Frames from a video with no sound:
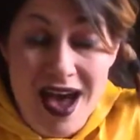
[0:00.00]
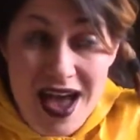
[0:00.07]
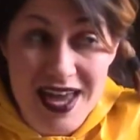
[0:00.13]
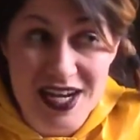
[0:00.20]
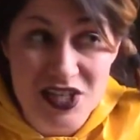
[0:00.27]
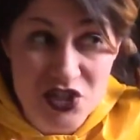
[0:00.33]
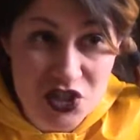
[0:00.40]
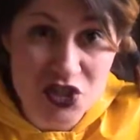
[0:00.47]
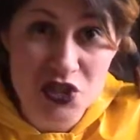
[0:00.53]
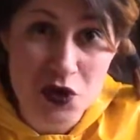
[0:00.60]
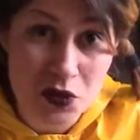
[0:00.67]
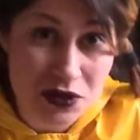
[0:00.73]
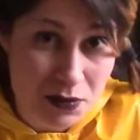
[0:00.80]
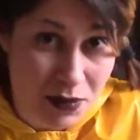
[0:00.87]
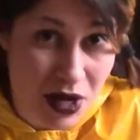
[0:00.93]
And I just
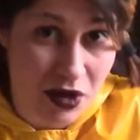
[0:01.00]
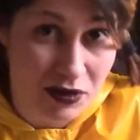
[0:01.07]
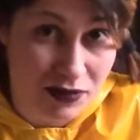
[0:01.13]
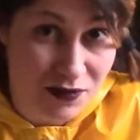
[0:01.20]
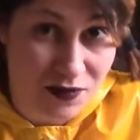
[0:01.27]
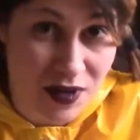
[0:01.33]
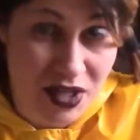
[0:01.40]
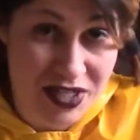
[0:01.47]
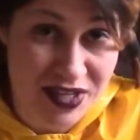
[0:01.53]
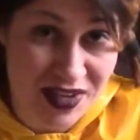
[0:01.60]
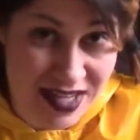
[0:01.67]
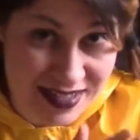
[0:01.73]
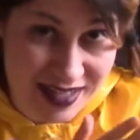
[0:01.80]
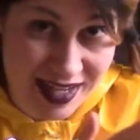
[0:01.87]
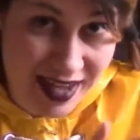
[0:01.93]
talked about Vanya
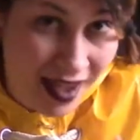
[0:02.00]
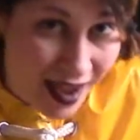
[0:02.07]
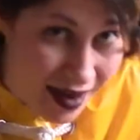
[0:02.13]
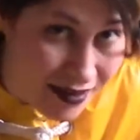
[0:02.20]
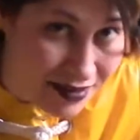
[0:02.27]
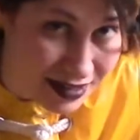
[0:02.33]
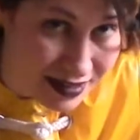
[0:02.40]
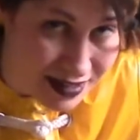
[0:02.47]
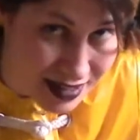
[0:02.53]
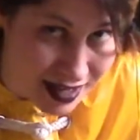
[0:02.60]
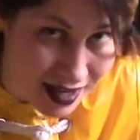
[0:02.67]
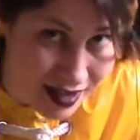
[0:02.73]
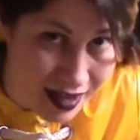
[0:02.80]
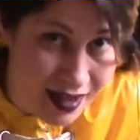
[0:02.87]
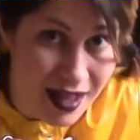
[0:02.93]
as a
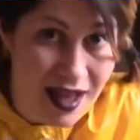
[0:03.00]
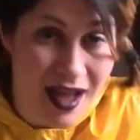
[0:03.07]
character,